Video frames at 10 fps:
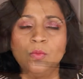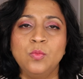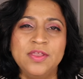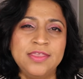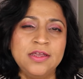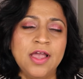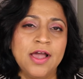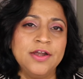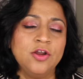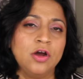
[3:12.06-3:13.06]
One thing I
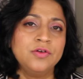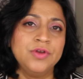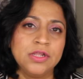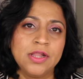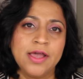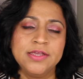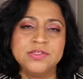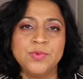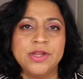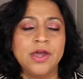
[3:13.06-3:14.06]
had not
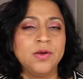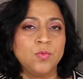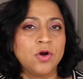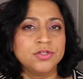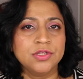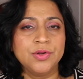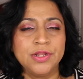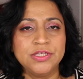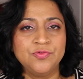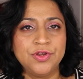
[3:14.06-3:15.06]
realized when I had watched the
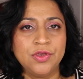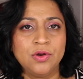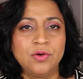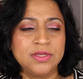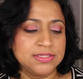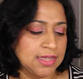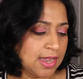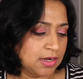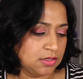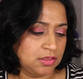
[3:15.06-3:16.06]
release video is
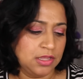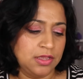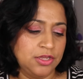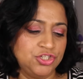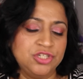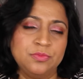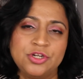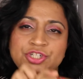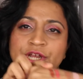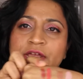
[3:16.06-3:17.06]
that the shimmer
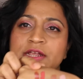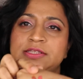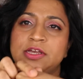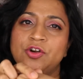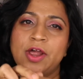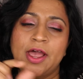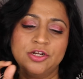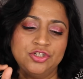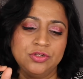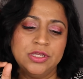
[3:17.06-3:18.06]
shades are
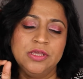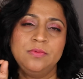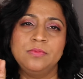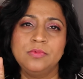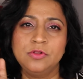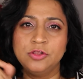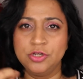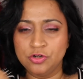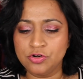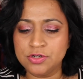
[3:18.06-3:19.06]
actually
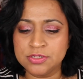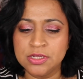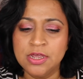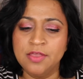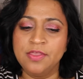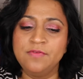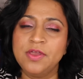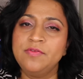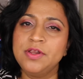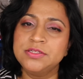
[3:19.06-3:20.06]
glitters. They're
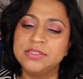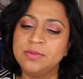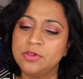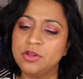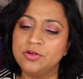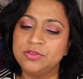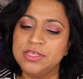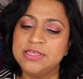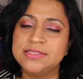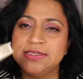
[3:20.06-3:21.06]
very similar to
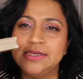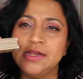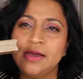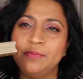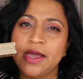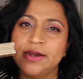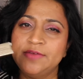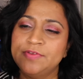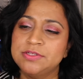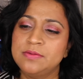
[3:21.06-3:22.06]
the Stila
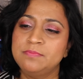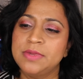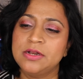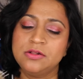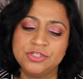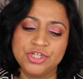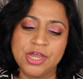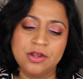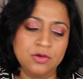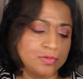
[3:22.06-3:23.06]
Magnificent Metal
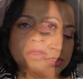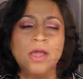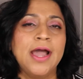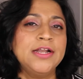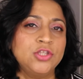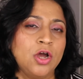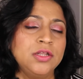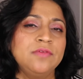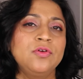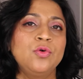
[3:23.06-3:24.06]
shadows. I had
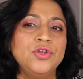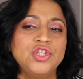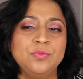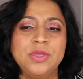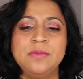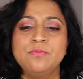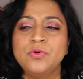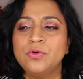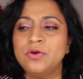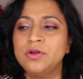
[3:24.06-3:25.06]
thought they were going to be
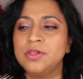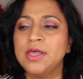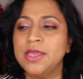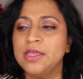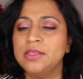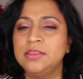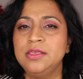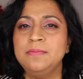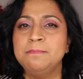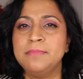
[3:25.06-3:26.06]
more like
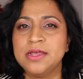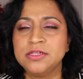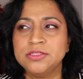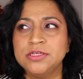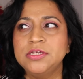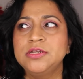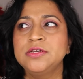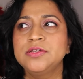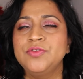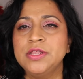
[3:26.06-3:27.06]
the melted,
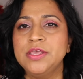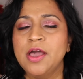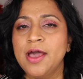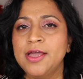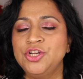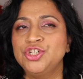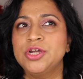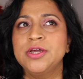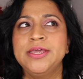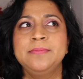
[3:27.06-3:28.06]
really high
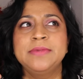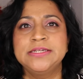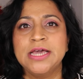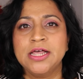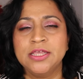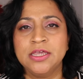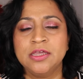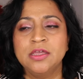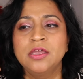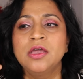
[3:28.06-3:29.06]
shine
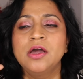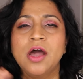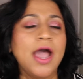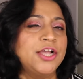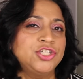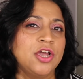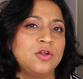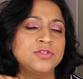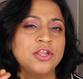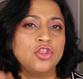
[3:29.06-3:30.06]
metallic
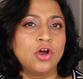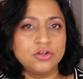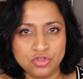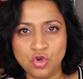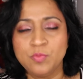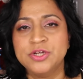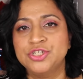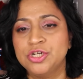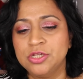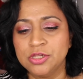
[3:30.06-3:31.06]
eyeshadows and not so
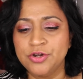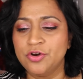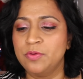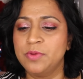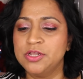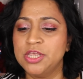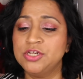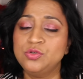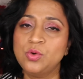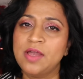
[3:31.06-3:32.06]
much glitter, but they
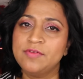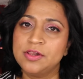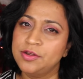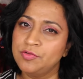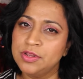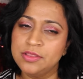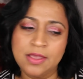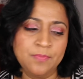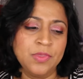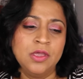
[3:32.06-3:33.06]
do have glitter in
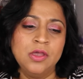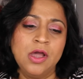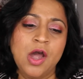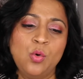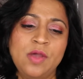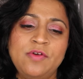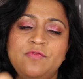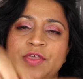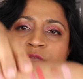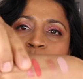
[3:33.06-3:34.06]
them. However,
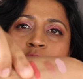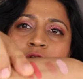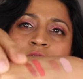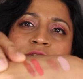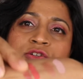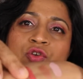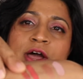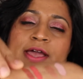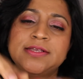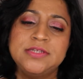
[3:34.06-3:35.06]
when the product
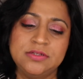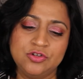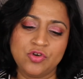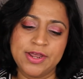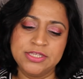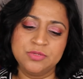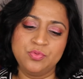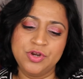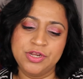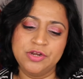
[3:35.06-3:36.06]
dries, it dries
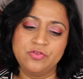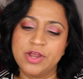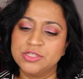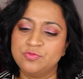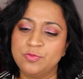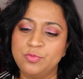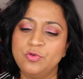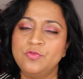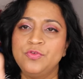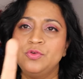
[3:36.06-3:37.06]
pretty transfer
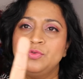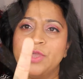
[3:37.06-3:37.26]
proof. You